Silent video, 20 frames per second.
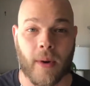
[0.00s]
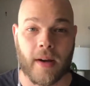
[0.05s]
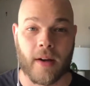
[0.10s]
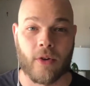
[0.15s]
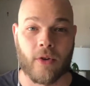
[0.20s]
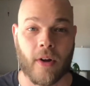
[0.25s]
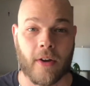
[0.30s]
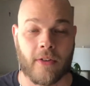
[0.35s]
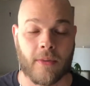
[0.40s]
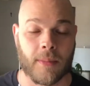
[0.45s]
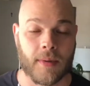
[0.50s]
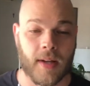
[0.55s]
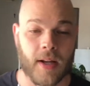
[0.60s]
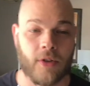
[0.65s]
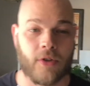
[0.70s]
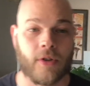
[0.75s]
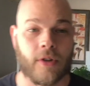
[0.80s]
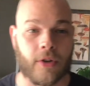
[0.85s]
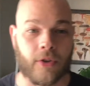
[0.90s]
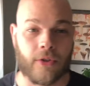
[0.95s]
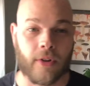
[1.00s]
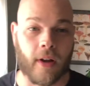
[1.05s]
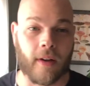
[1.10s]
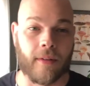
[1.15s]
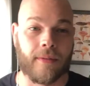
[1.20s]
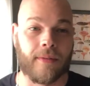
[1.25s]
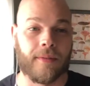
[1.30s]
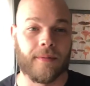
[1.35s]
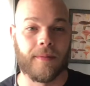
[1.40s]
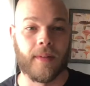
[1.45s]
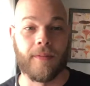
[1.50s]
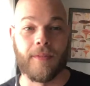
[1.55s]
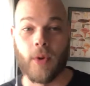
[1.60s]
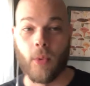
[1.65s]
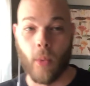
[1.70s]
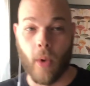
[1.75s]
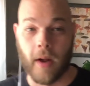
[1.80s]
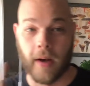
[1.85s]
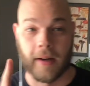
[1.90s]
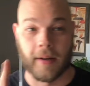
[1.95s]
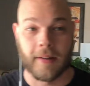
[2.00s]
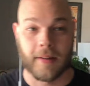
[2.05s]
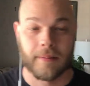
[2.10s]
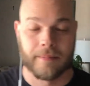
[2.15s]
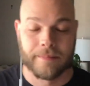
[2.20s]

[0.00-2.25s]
to draw some attention to yourself if you want it.